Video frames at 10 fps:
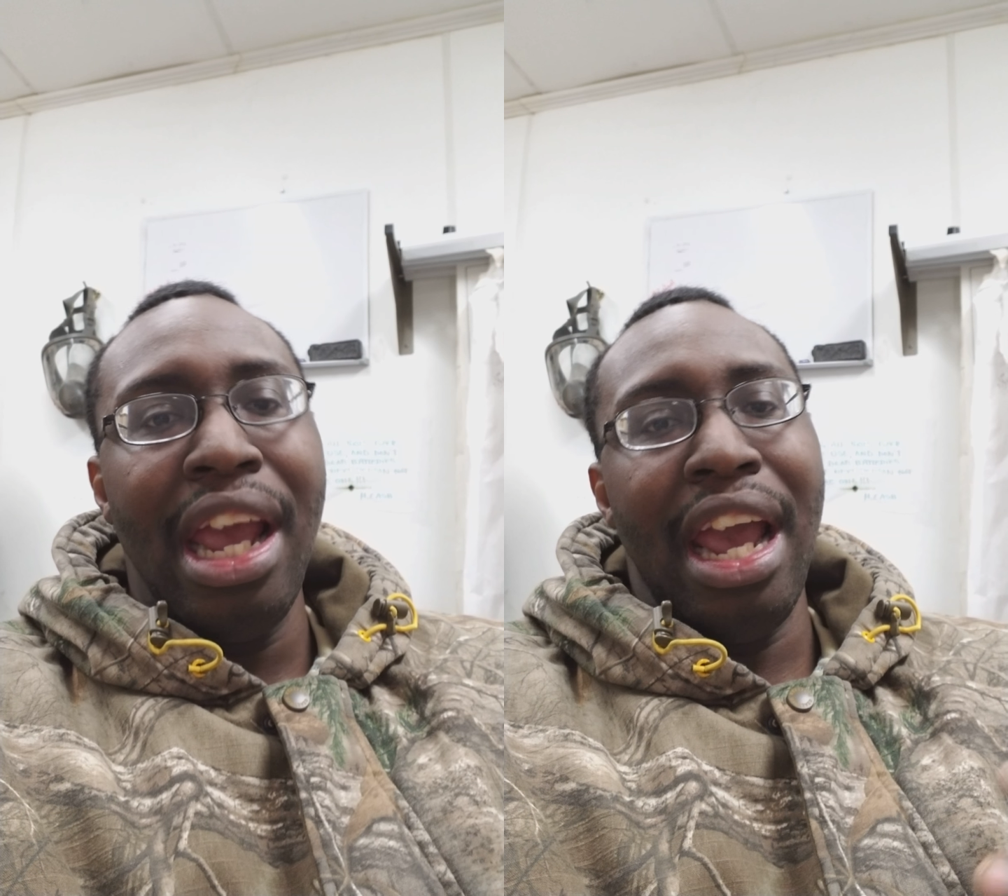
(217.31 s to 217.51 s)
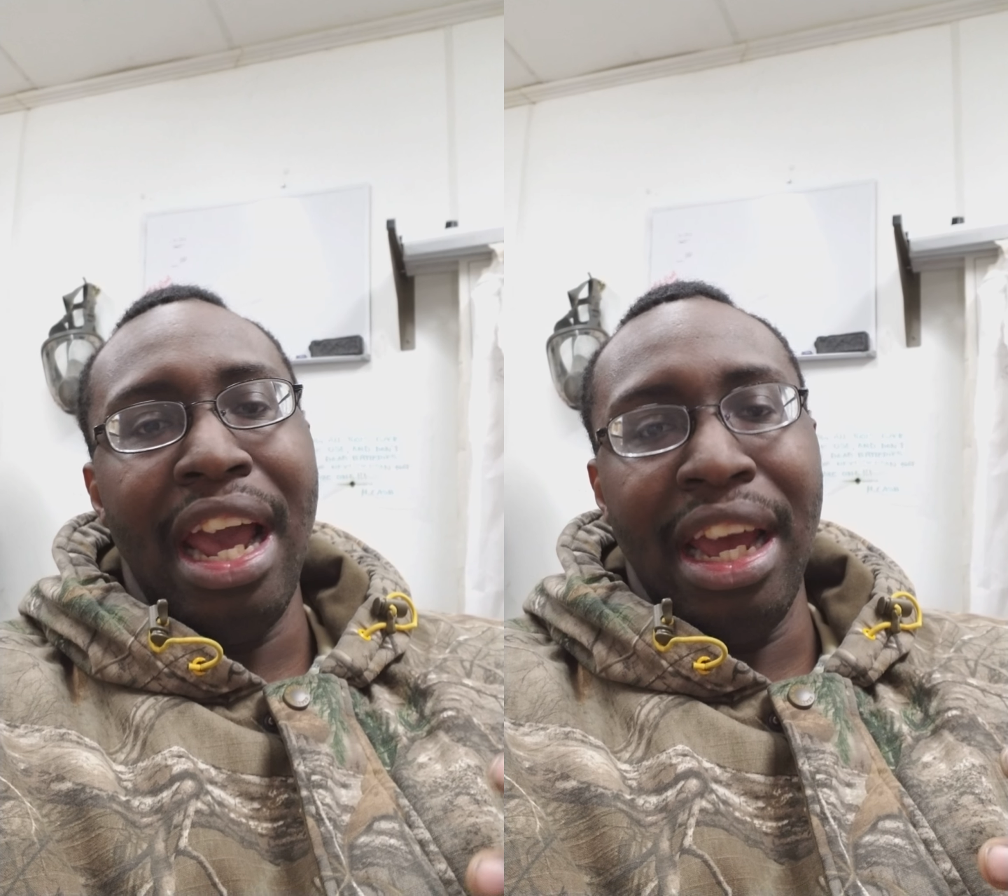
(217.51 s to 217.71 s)

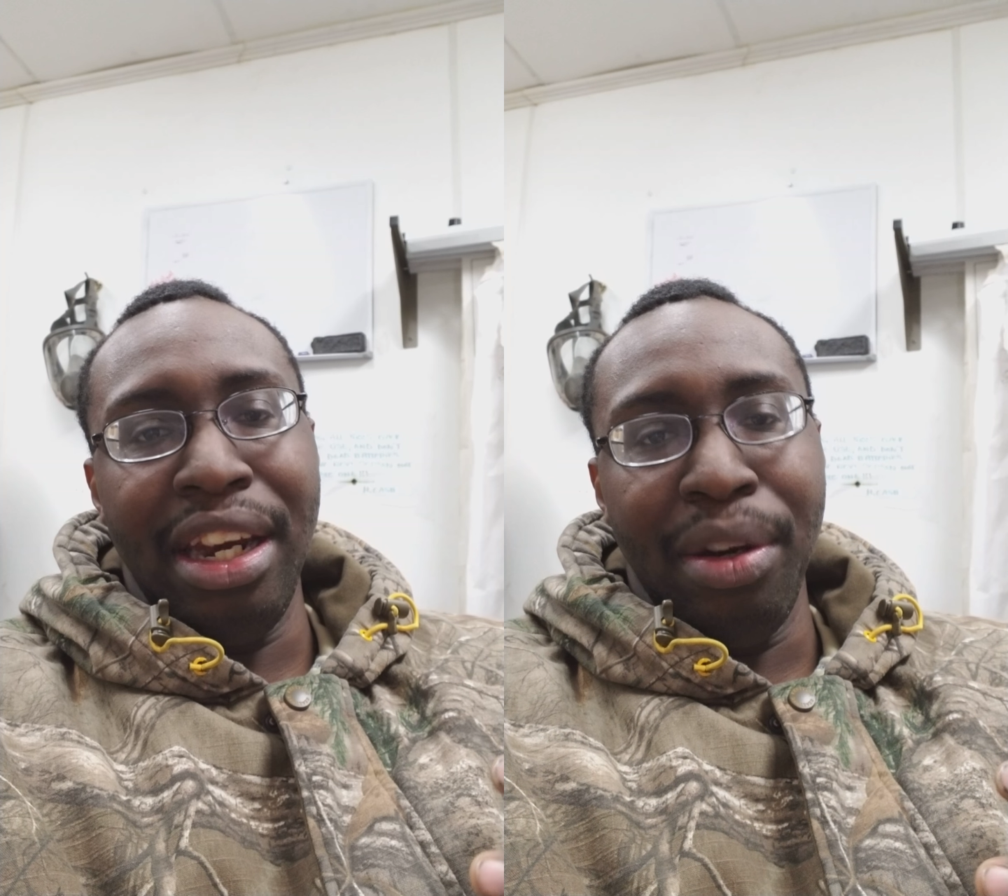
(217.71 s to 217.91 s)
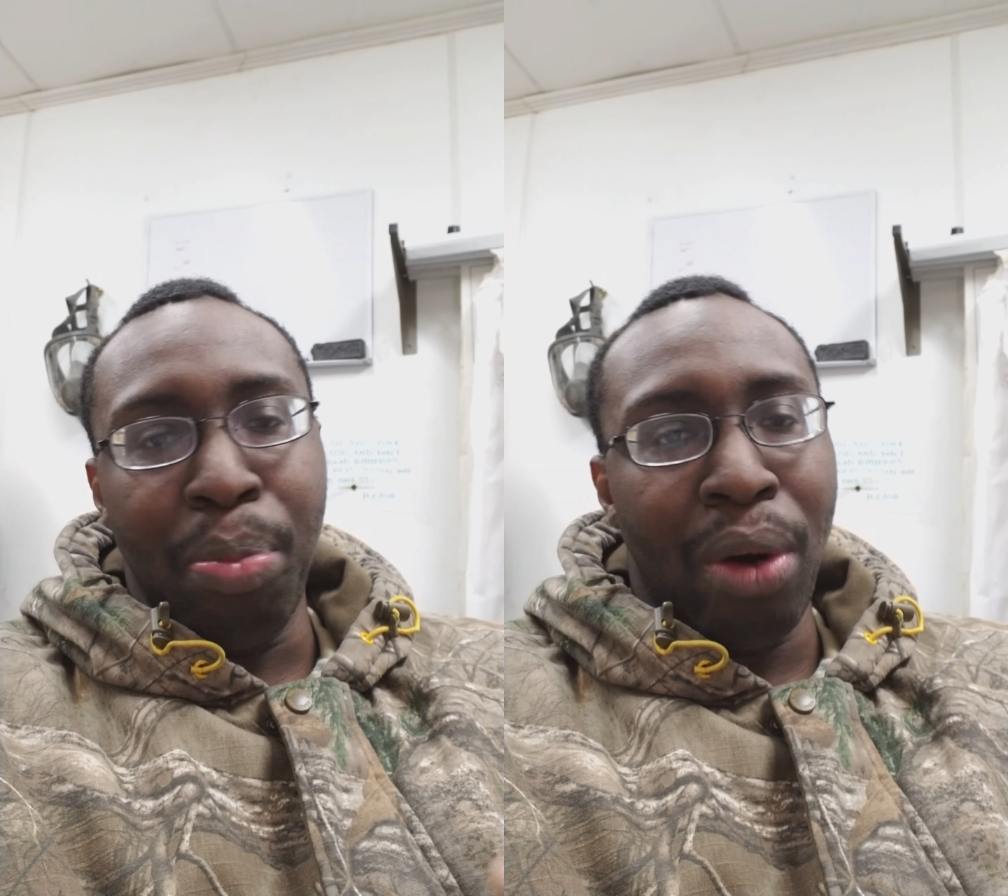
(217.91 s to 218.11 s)

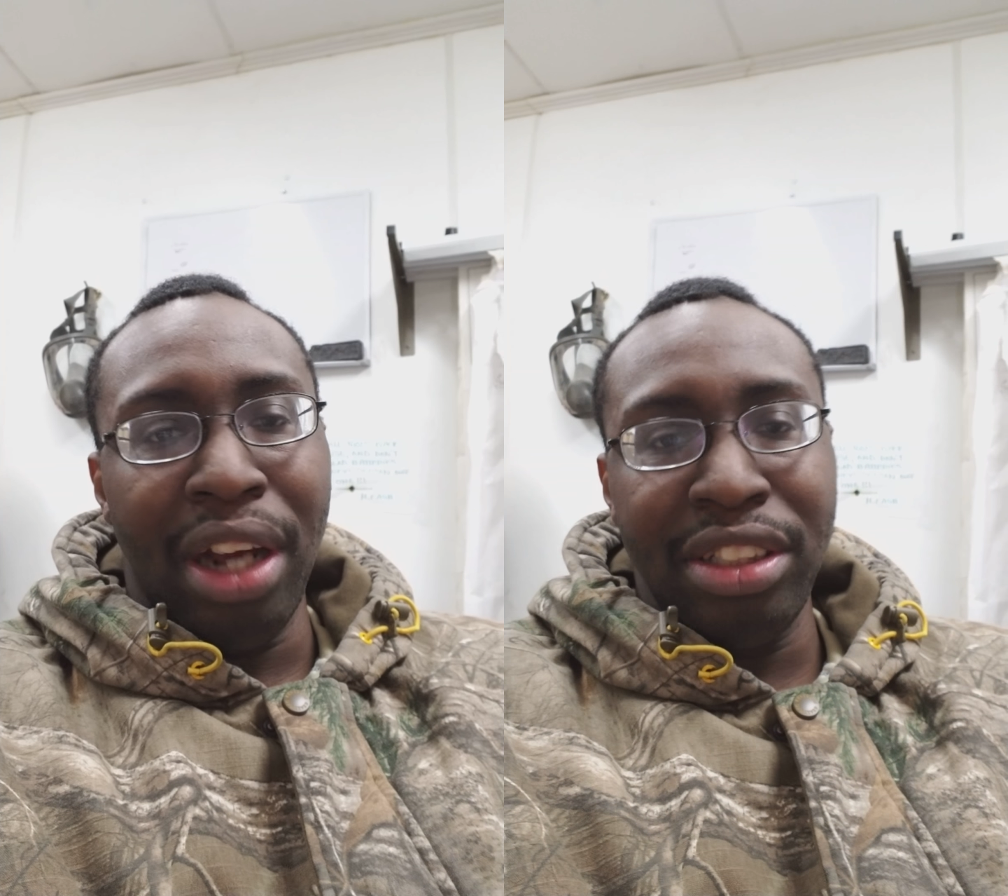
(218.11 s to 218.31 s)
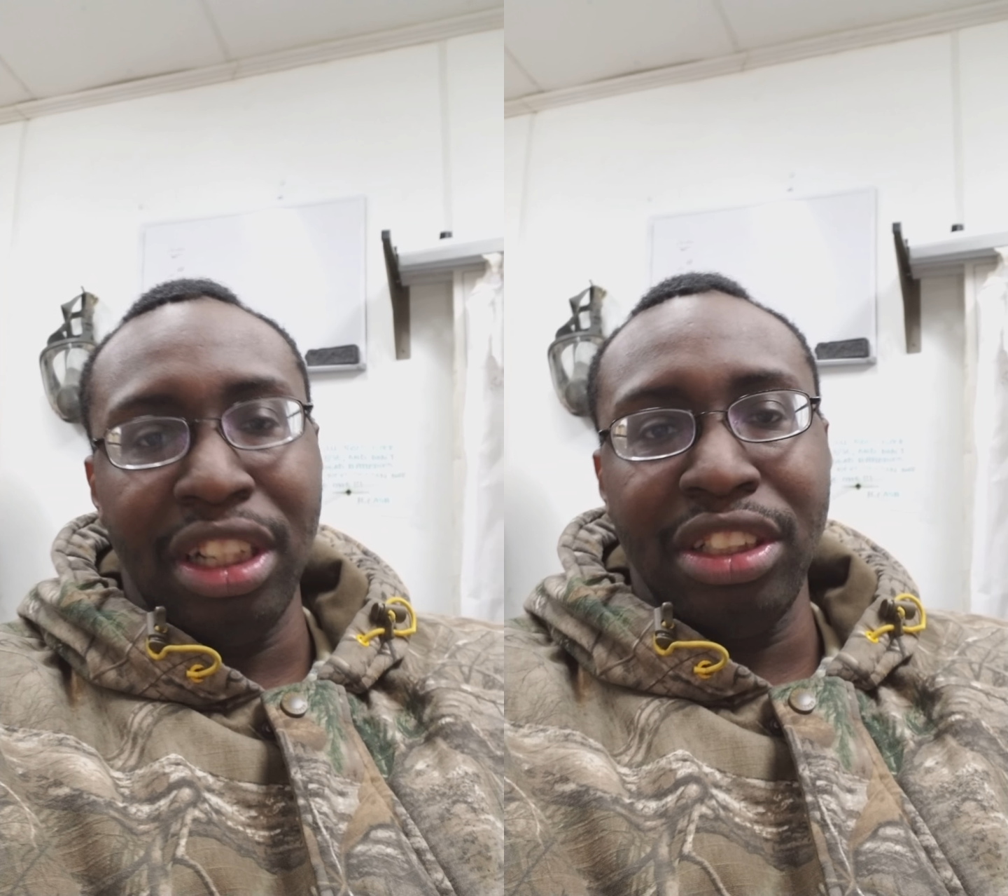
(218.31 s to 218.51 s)
and the
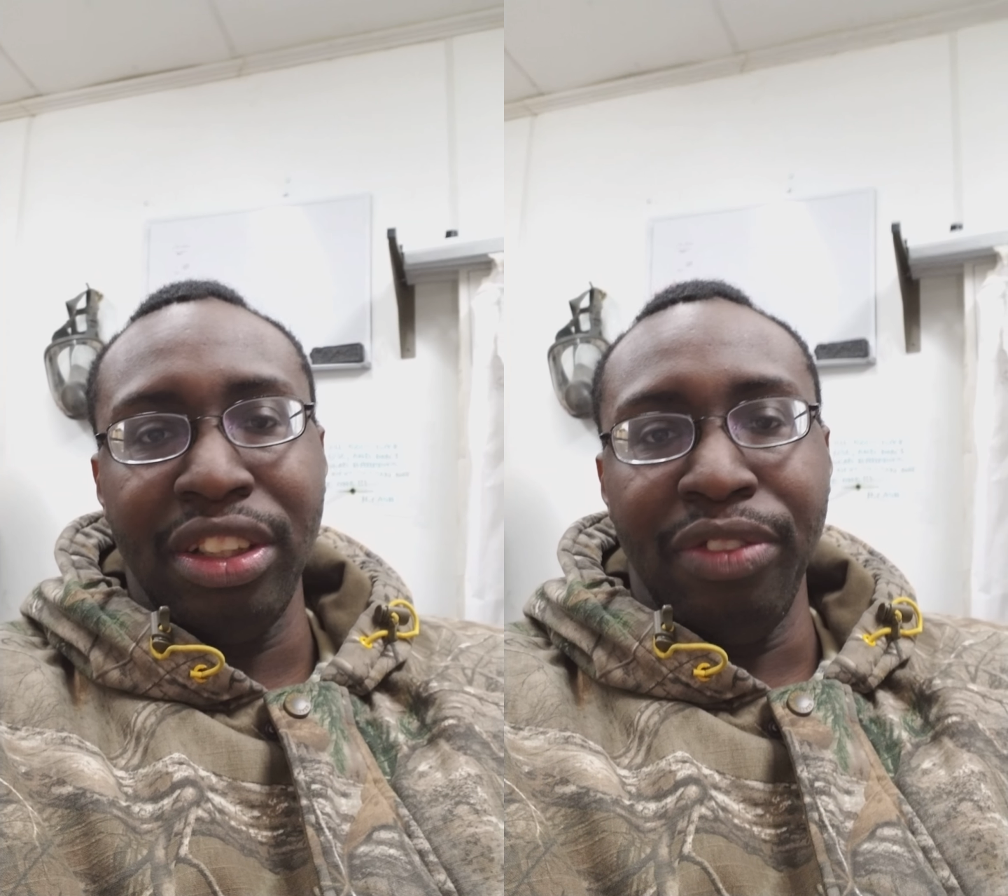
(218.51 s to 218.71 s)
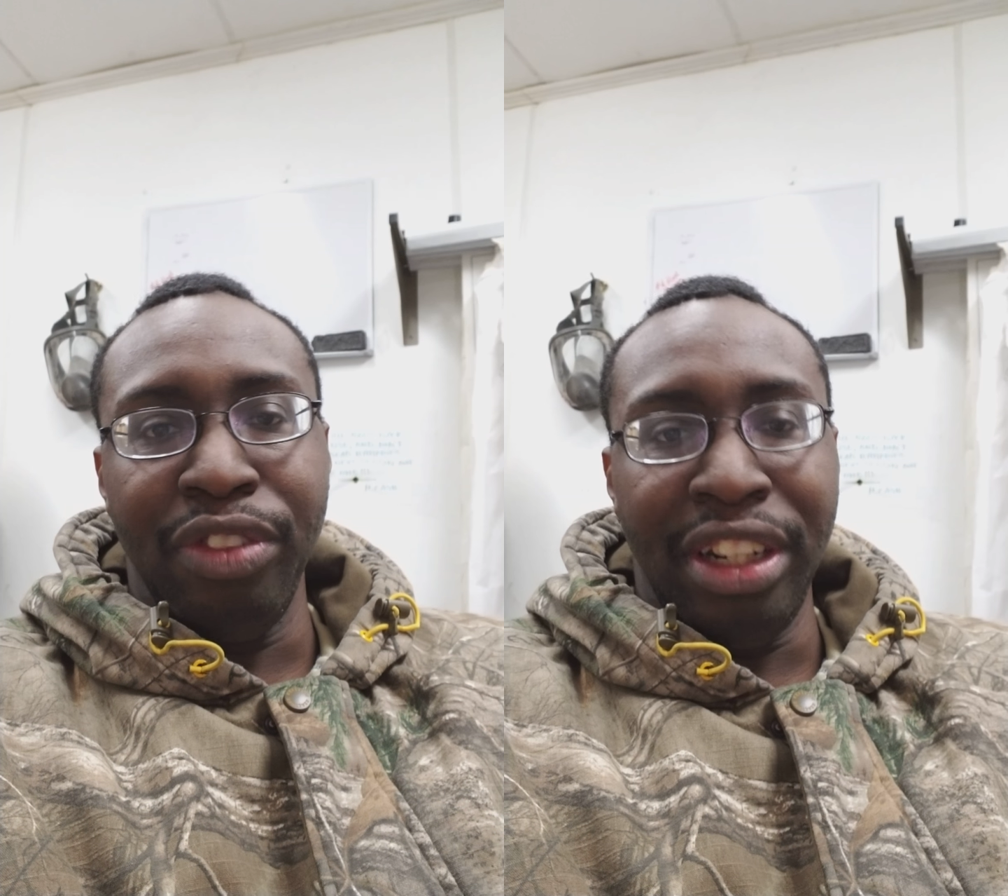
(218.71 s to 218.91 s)
process
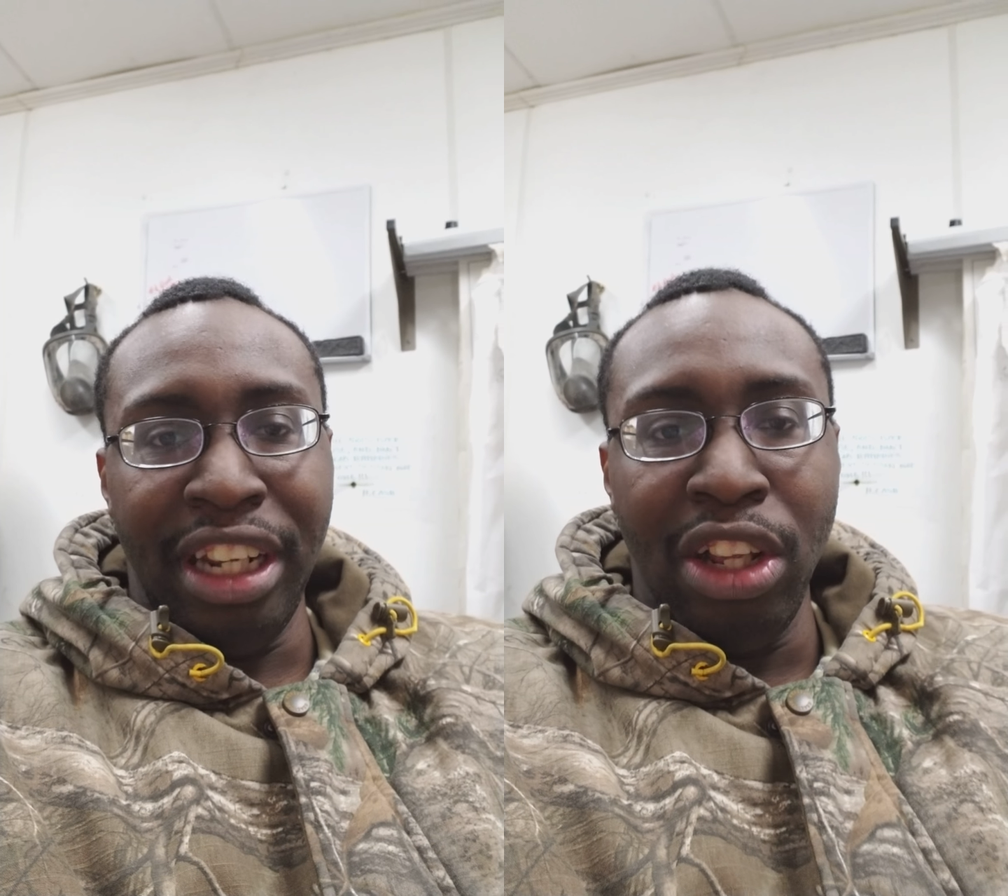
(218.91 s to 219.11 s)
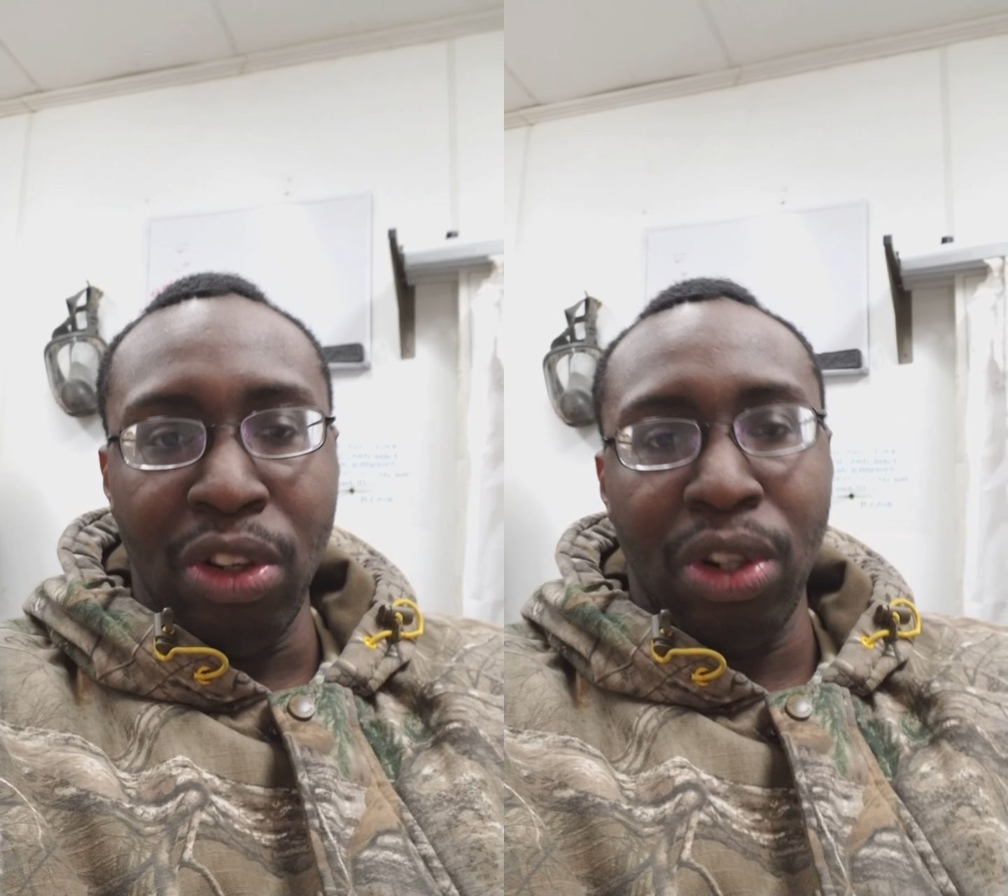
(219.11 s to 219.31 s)
of the
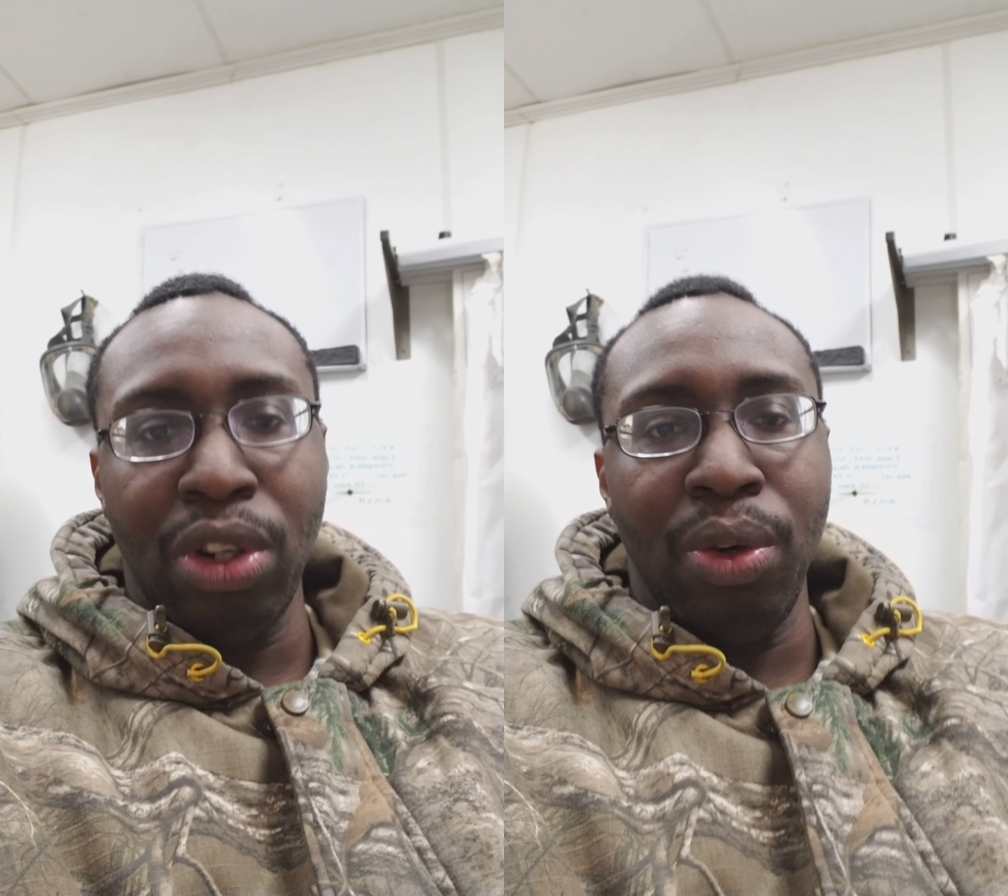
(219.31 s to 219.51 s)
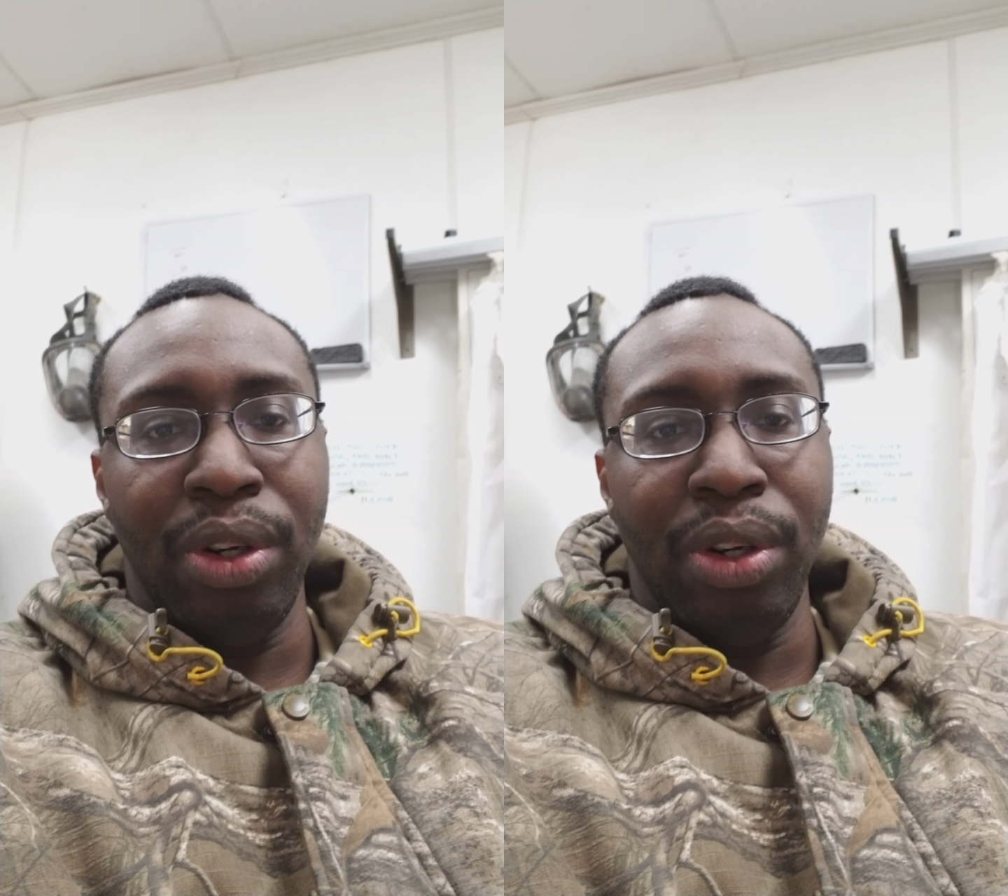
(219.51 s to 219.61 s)
dealer